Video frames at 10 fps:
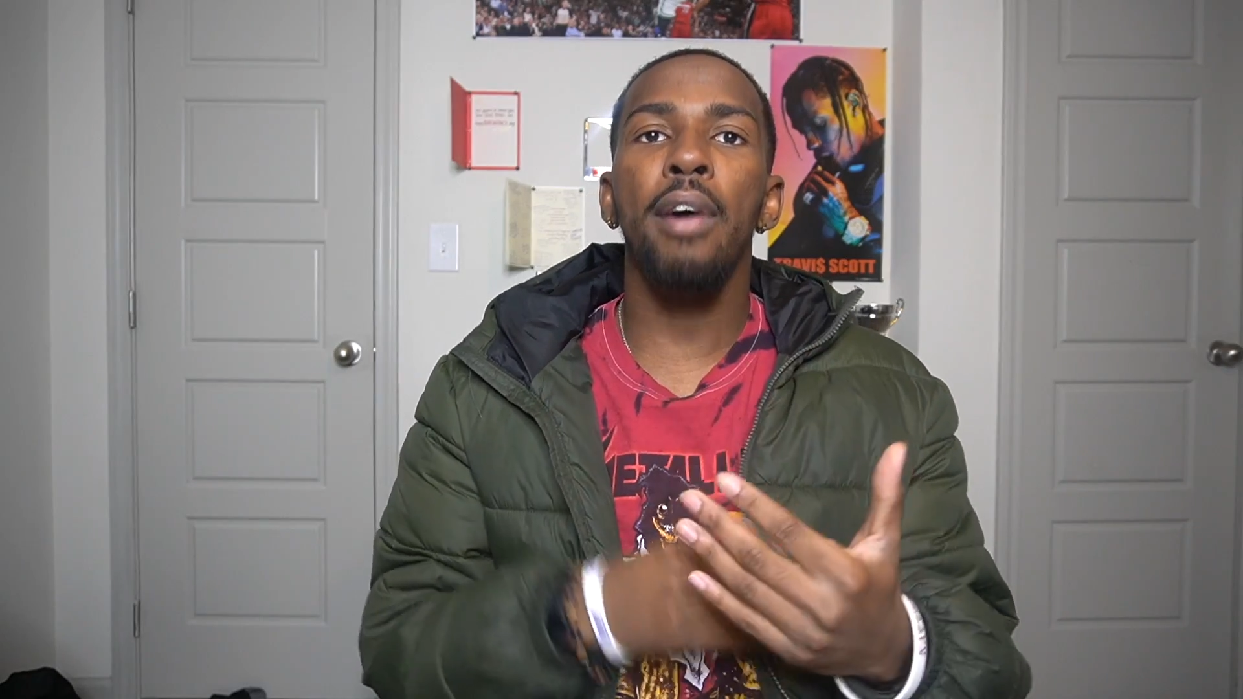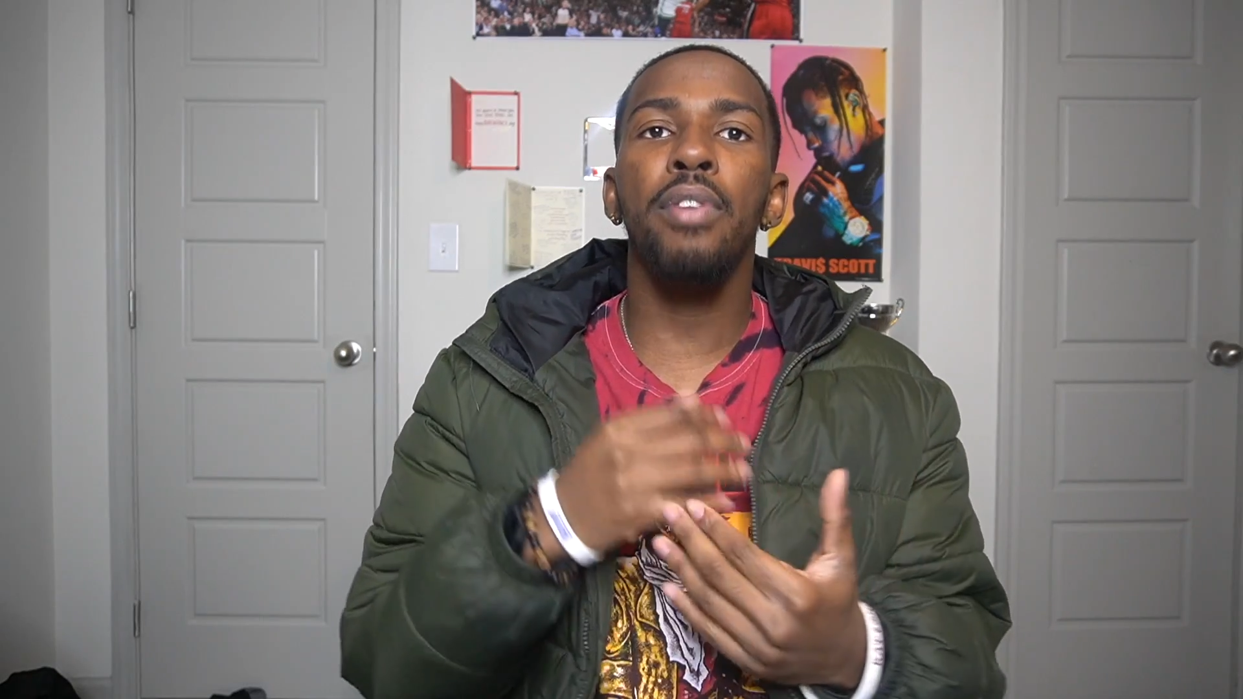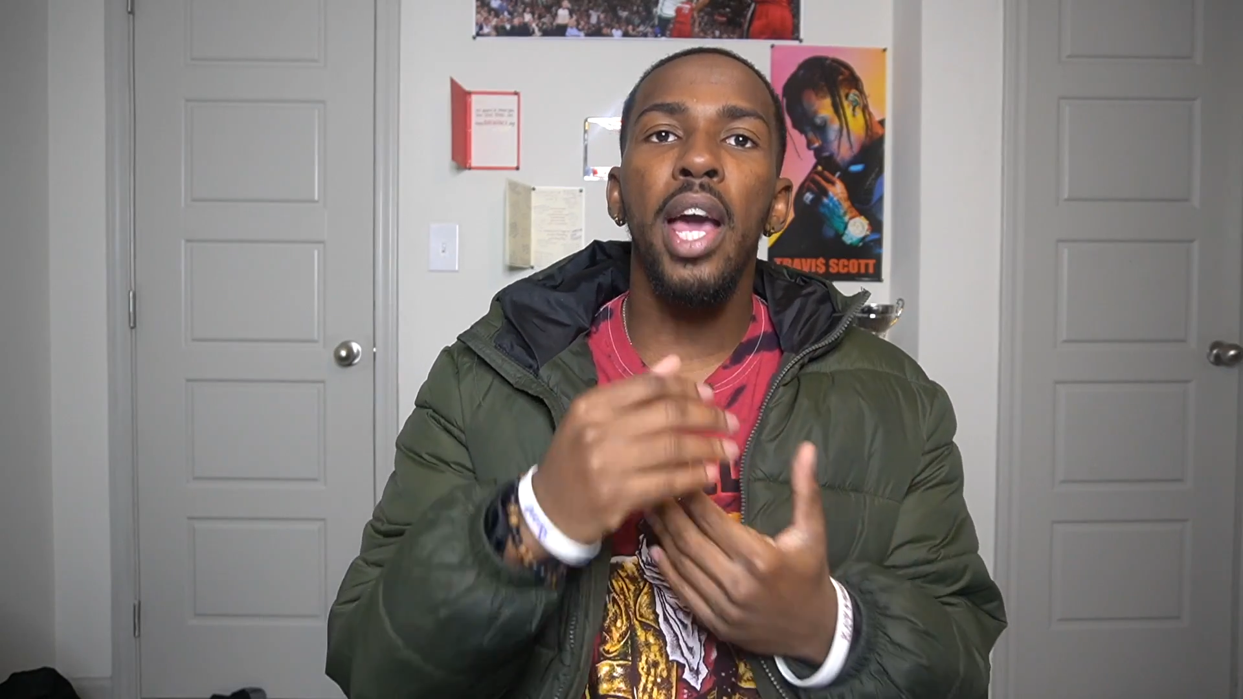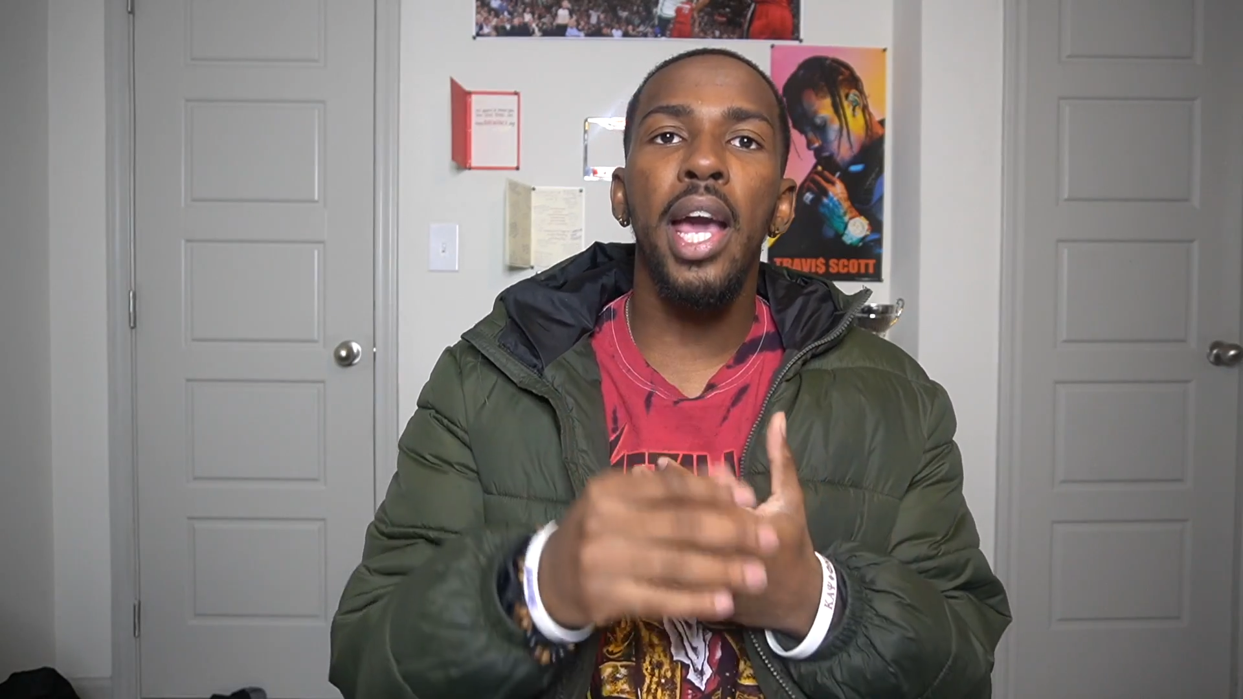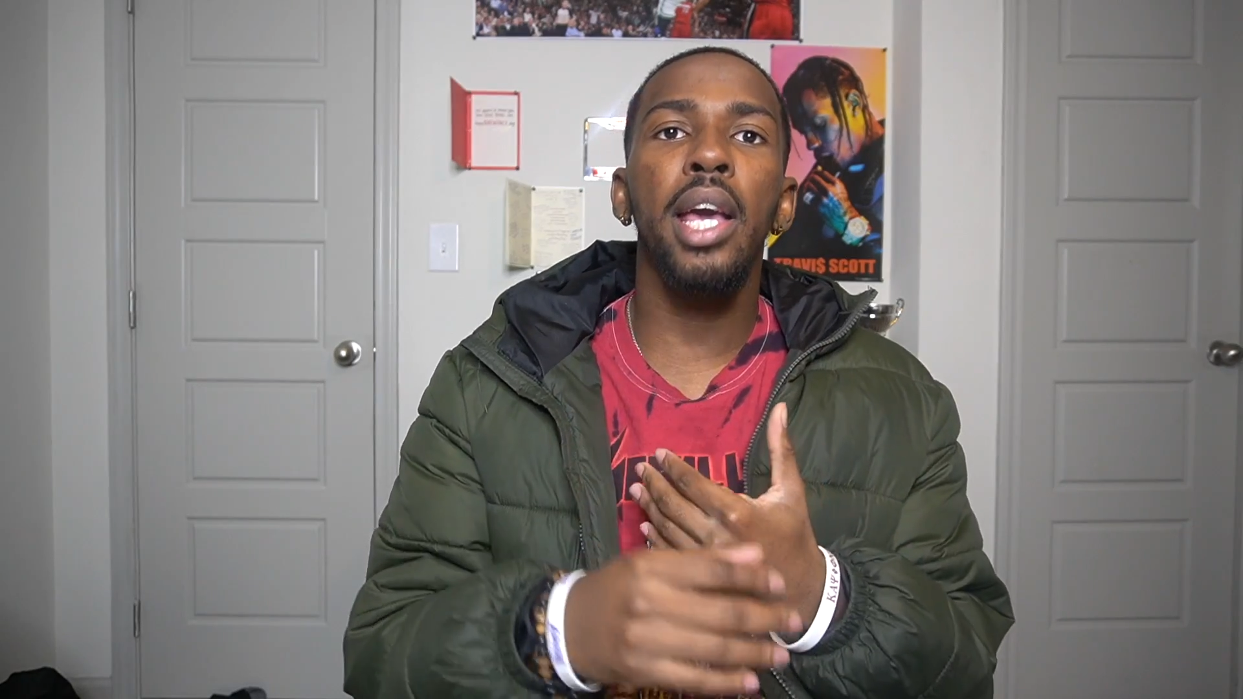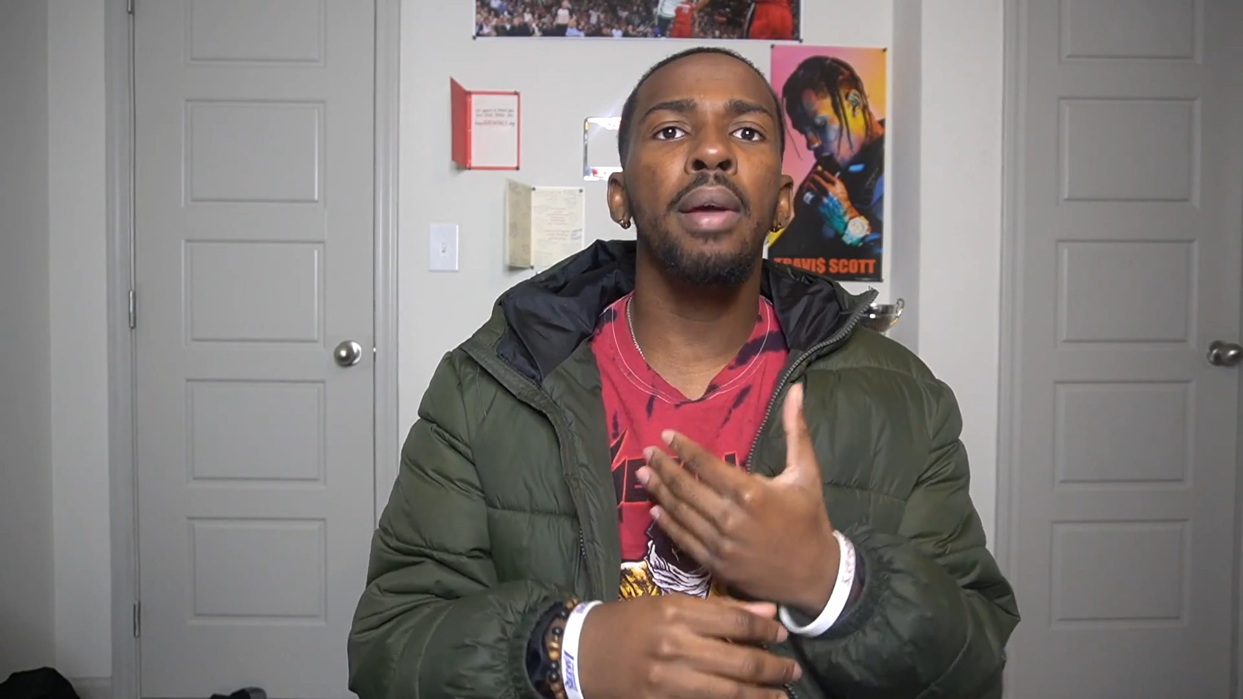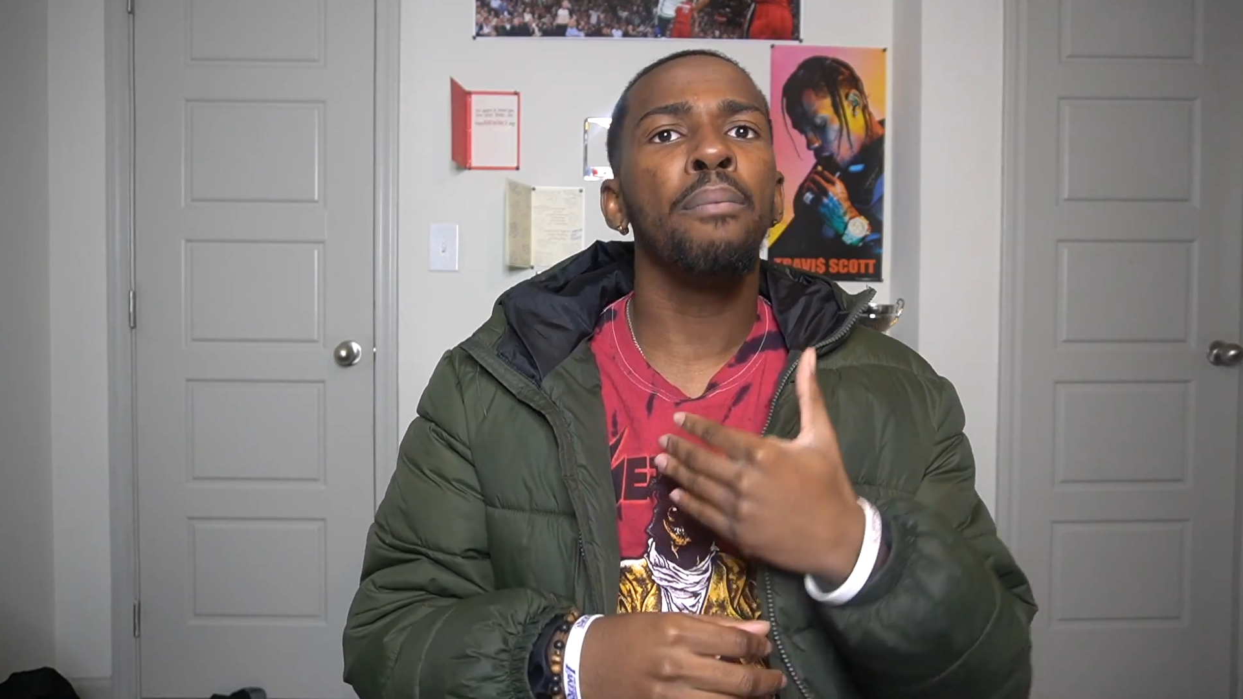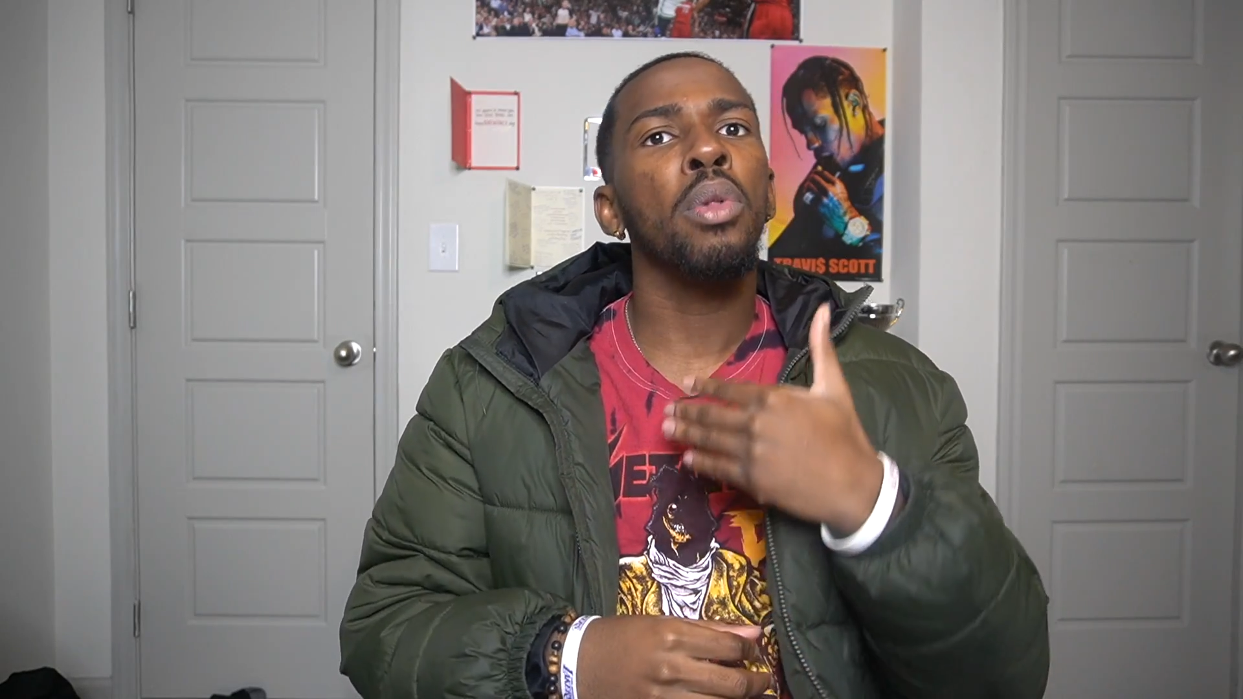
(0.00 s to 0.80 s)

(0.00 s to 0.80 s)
of a